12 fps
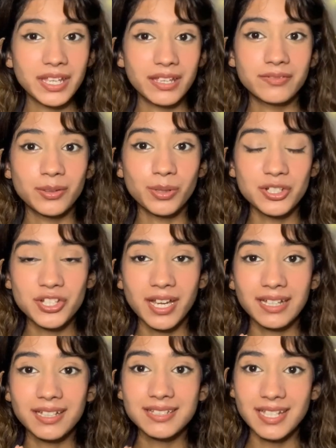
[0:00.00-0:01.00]
If you want to
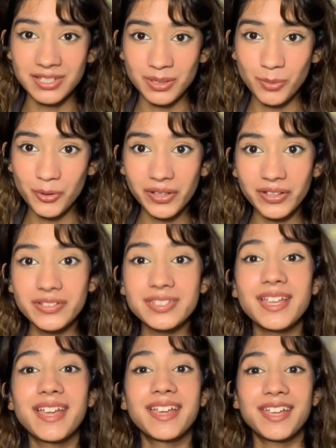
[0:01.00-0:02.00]
check testimonials,
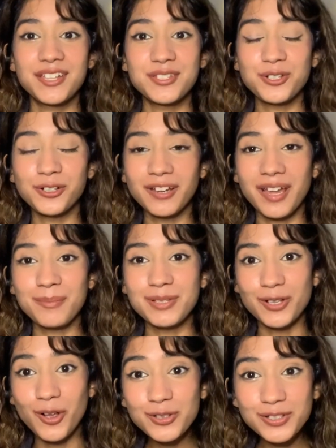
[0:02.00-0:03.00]
Instagram
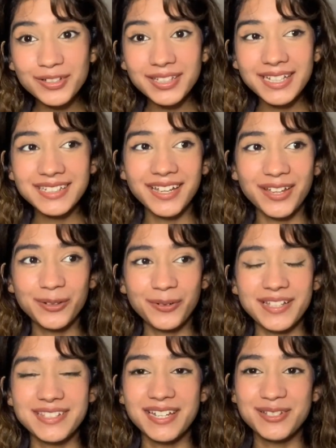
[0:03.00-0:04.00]
is also linked.
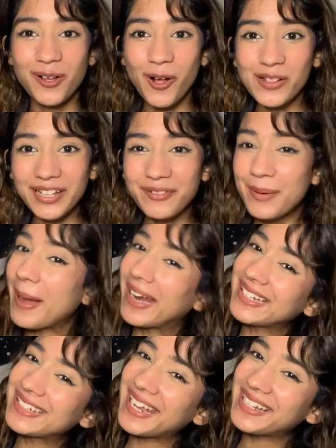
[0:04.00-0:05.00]
Otherwise, that is all,
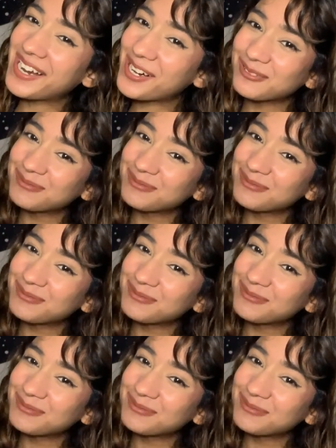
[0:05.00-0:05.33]
everybody. Take care.